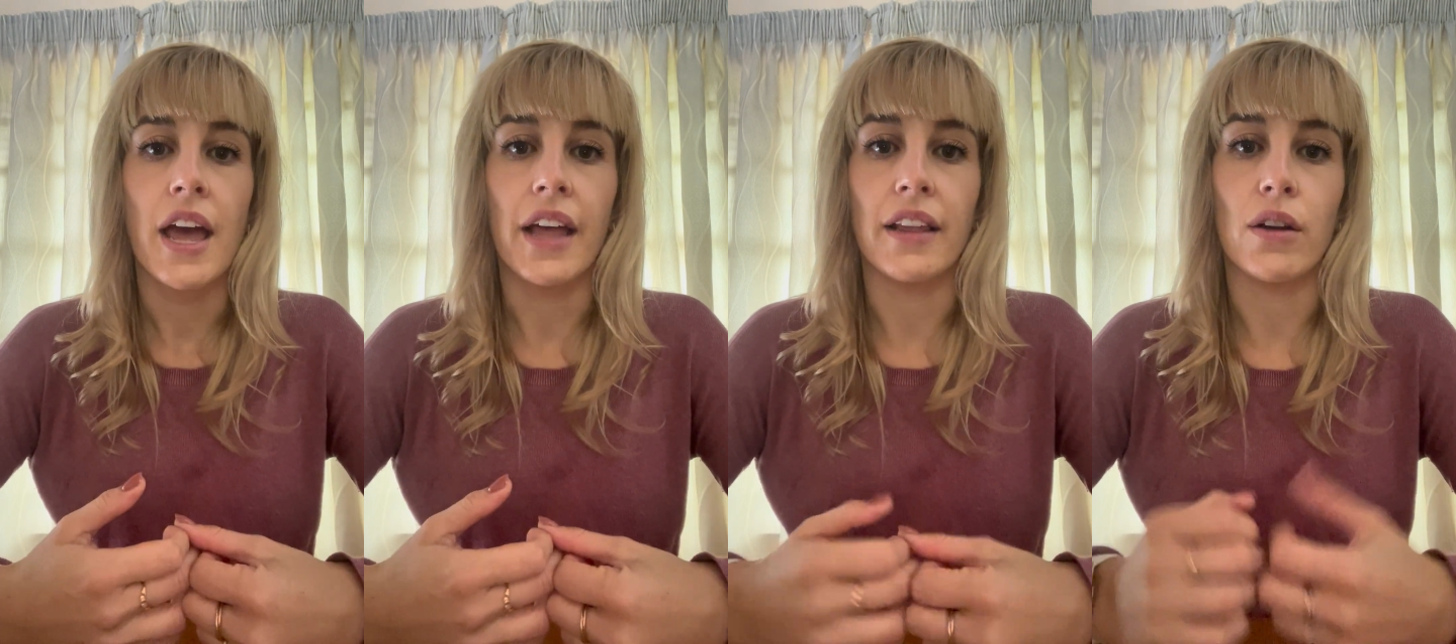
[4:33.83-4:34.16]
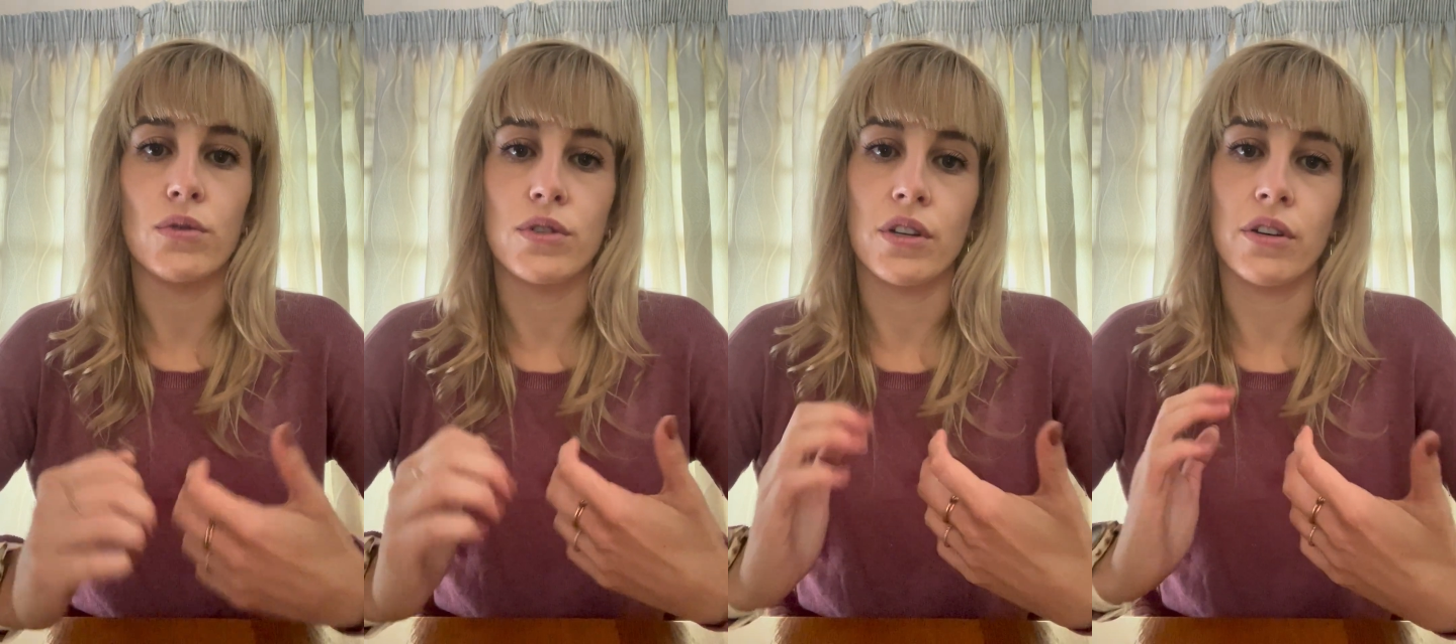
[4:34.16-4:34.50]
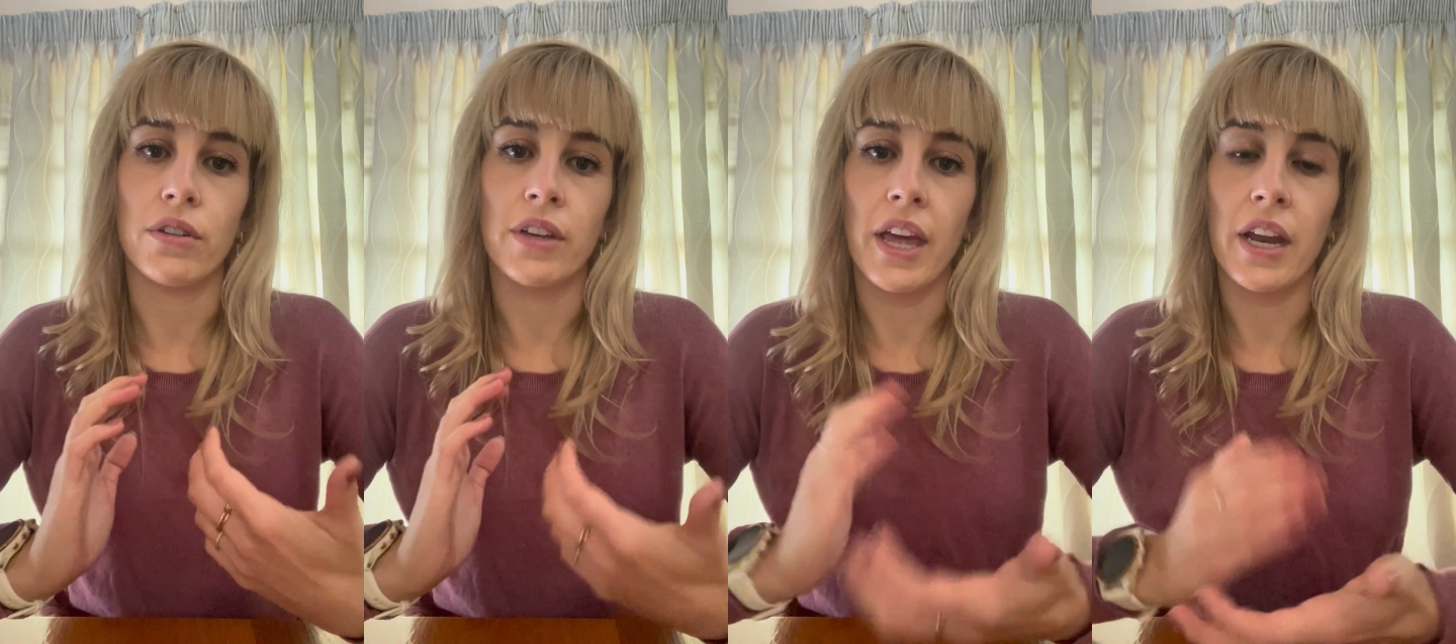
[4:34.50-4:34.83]
and then
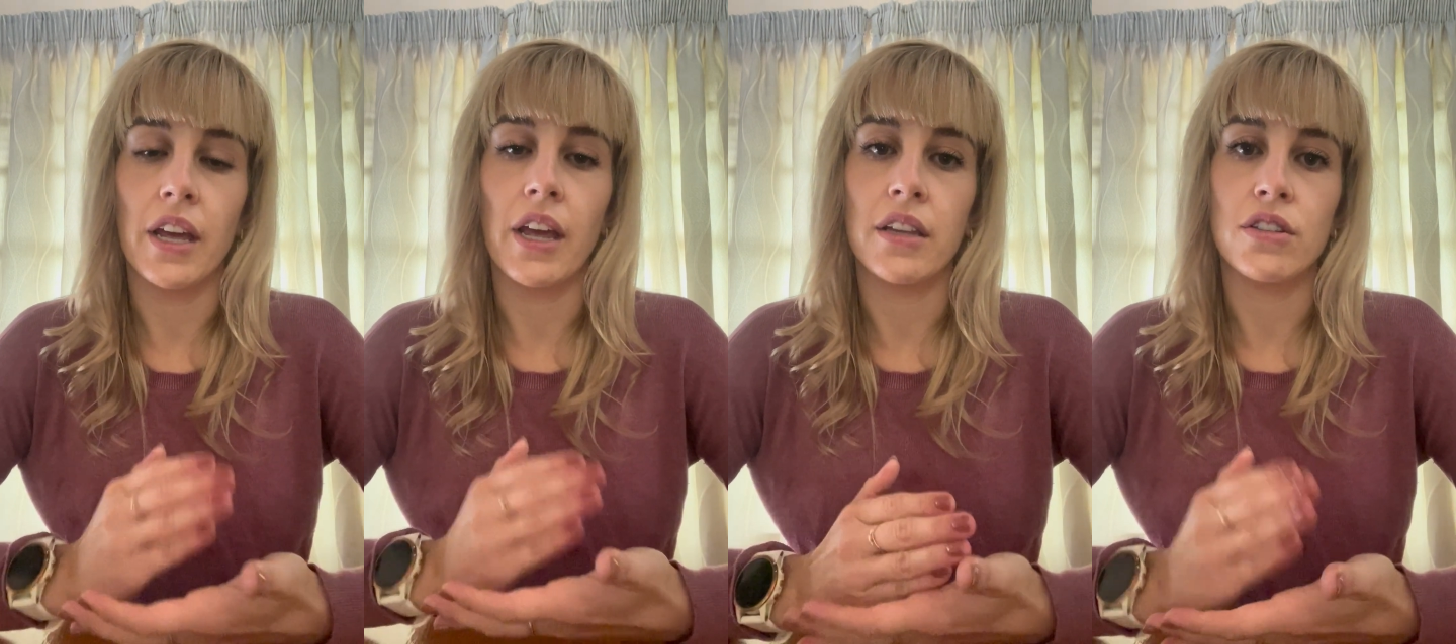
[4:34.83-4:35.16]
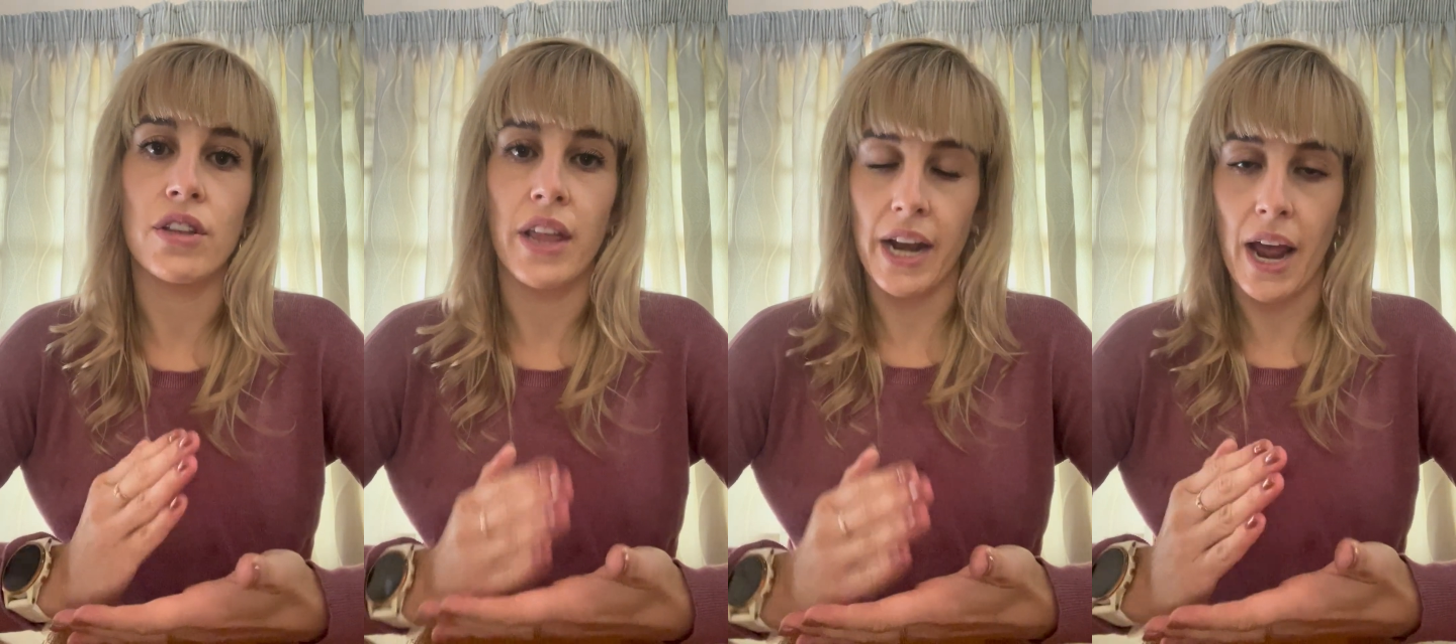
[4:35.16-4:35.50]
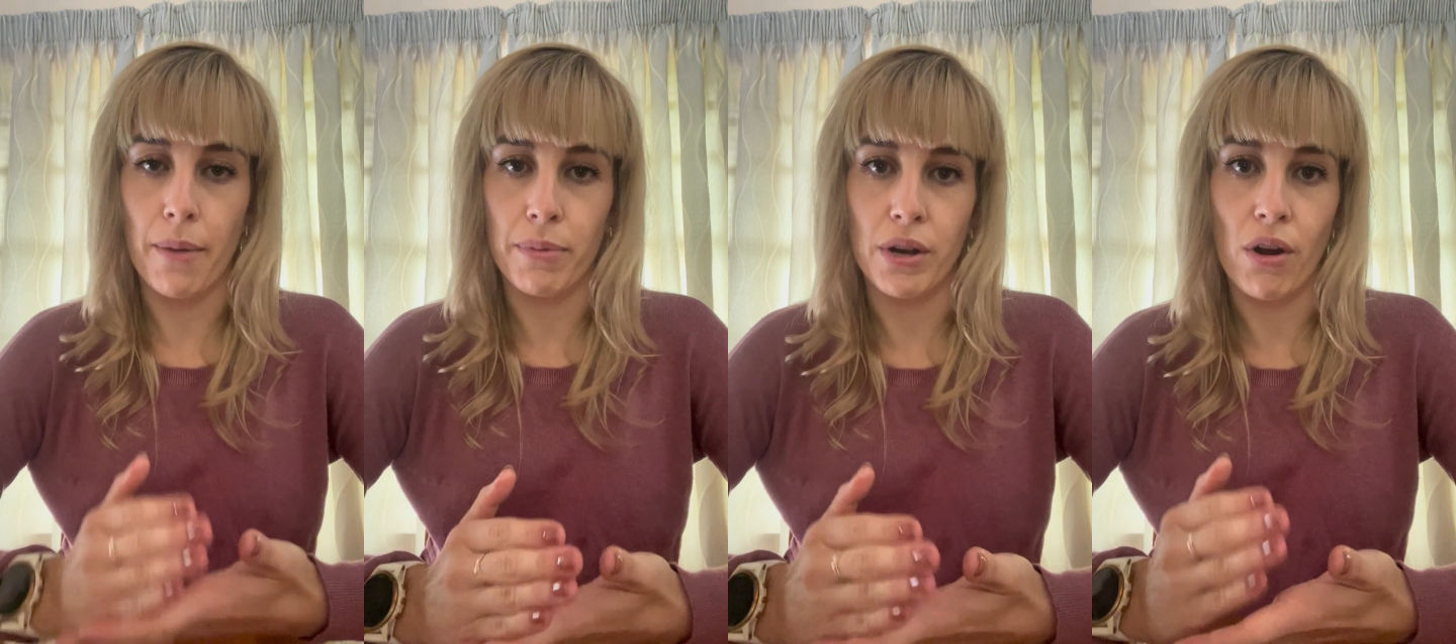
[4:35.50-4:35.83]
also getting into that habit